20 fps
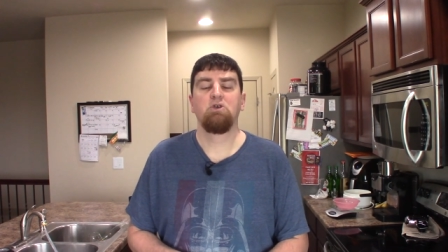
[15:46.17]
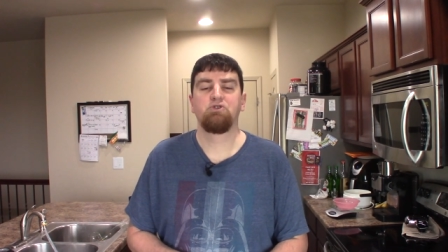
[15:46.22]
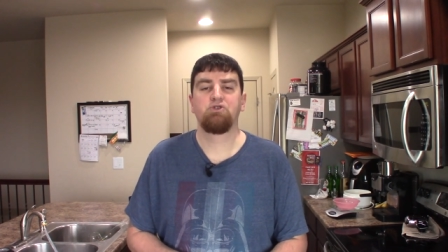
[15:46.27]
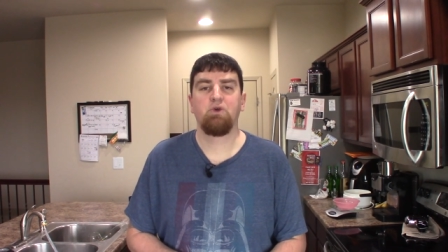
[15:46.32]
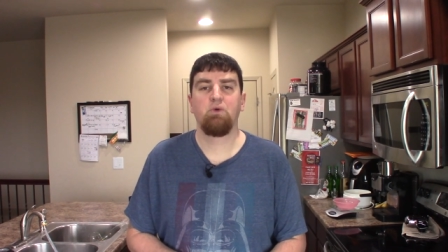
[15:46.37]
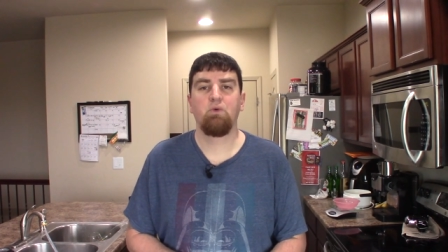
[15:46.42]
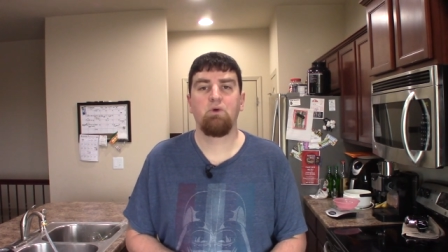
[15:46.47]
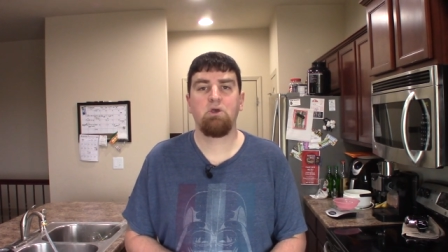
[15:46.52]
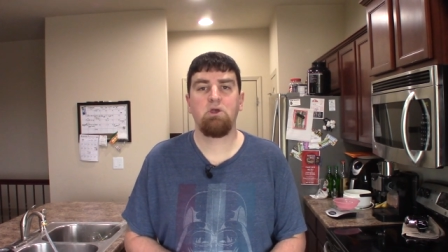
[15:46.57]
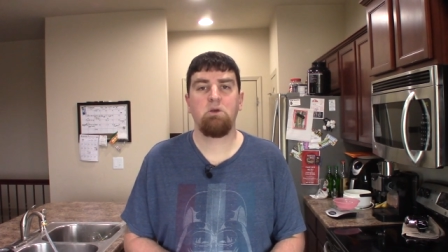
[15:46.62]

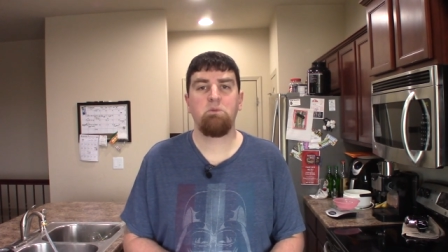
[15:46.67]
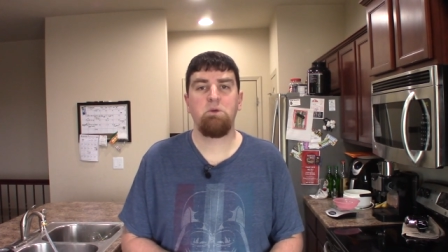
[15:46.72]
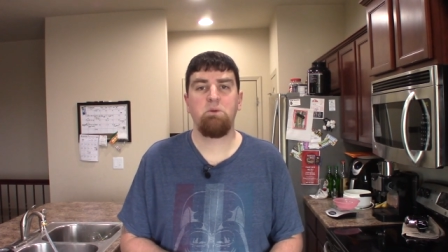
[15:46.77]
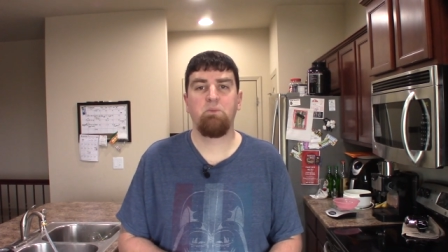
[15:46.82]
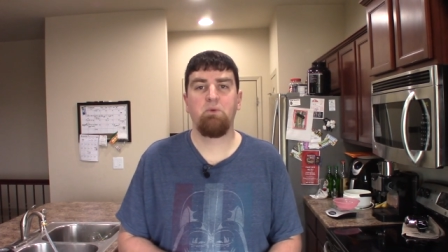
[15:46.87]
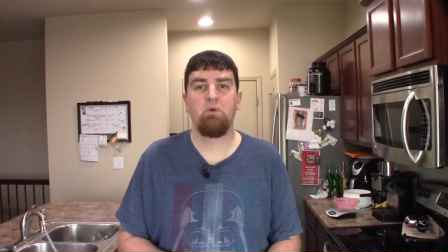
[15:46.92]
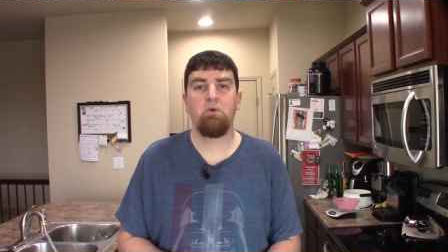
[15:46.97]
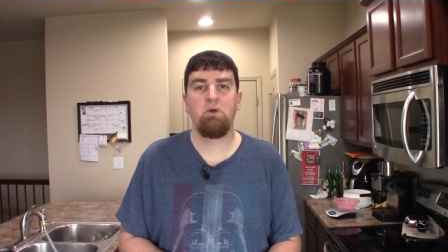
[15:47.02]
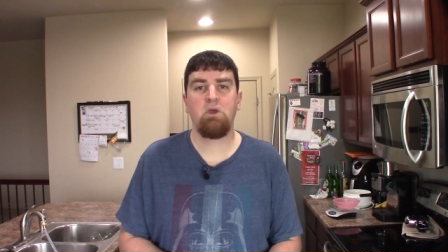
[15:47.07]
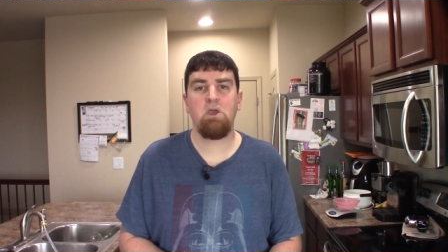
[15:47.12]
So we're going to
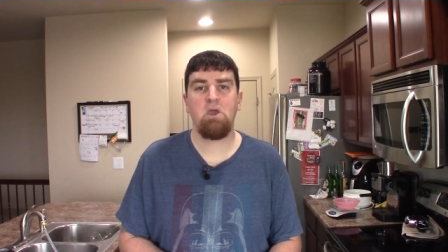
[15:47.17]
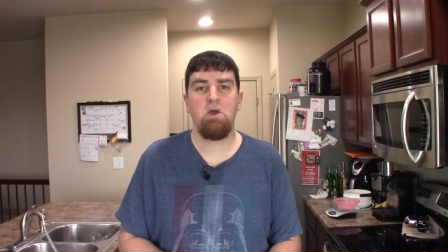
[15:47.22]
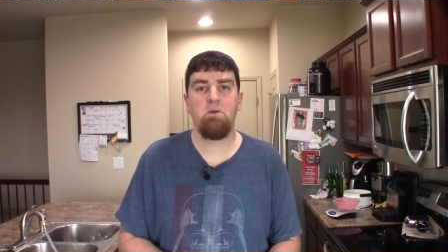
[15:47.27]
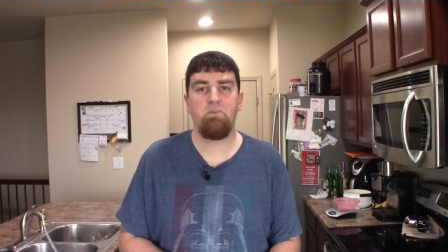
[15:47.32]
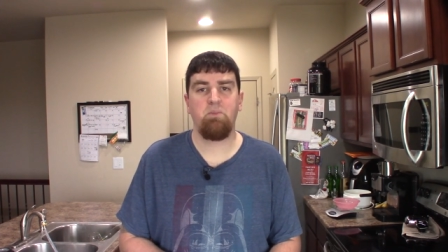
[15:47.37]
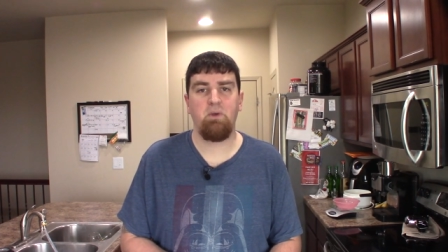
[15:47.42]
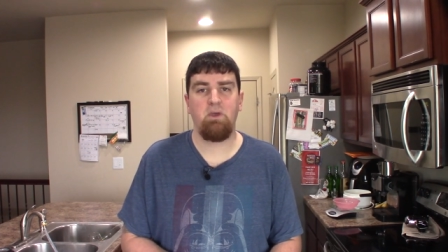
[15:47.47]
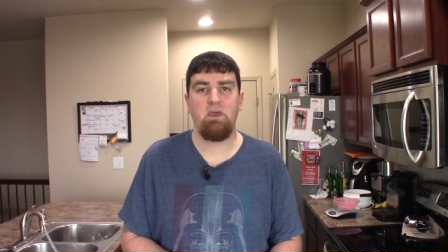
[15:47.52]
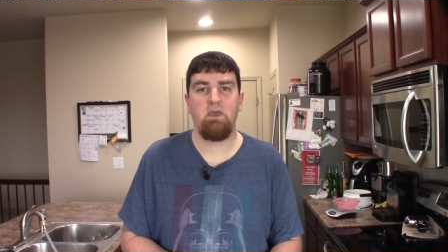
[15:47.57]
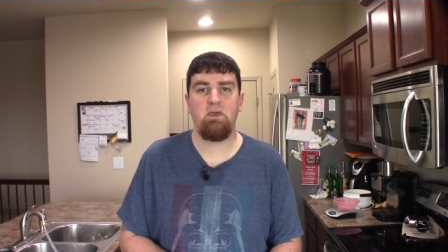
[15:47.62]
be brewing
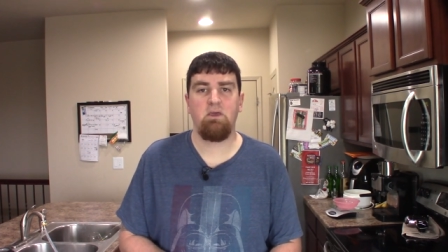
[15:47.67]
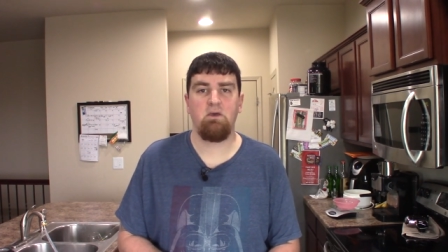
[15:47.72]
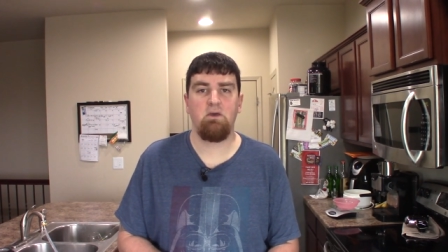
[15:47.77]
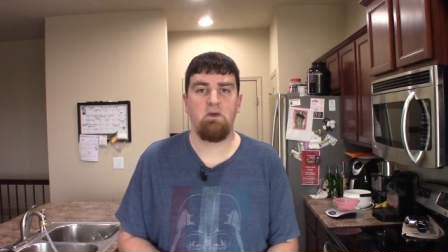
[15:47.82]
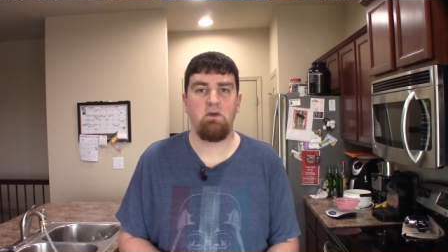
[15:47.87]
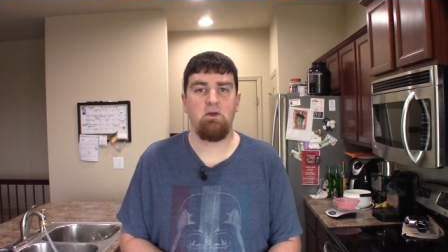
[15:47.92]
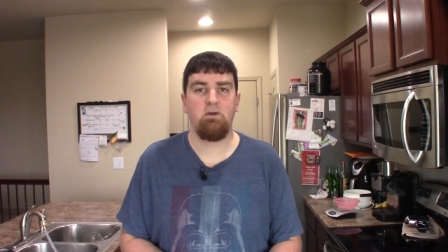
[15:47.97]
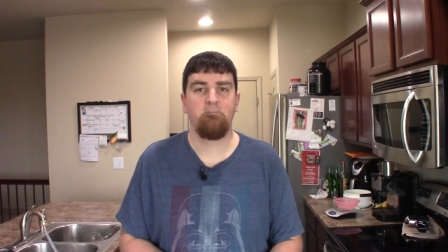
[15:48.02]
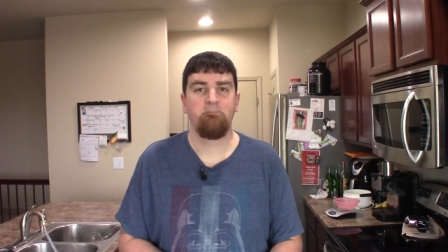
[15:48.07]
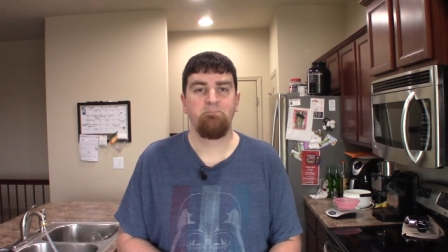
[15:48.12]
up a.
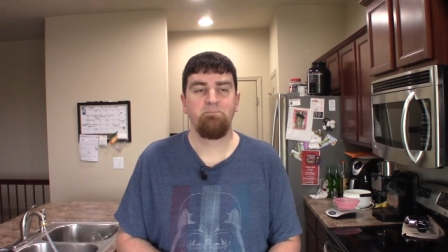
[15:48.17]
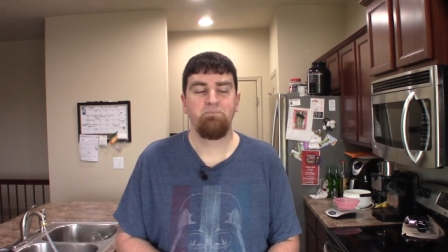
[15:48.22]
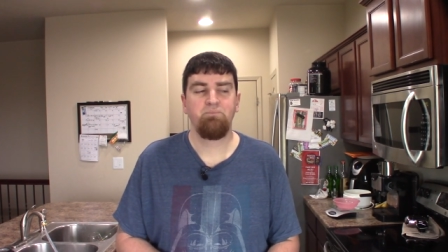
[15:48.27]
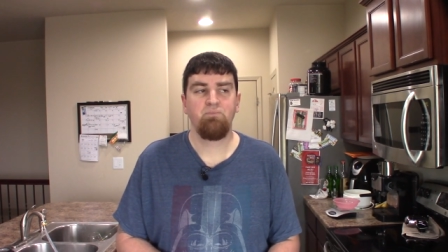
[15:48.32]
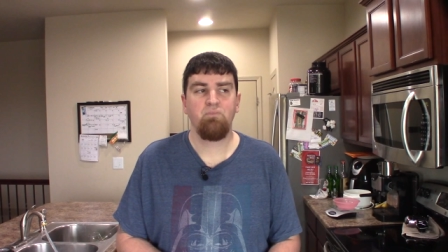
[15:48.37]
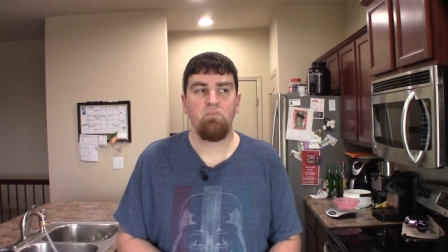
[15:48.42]
Uh,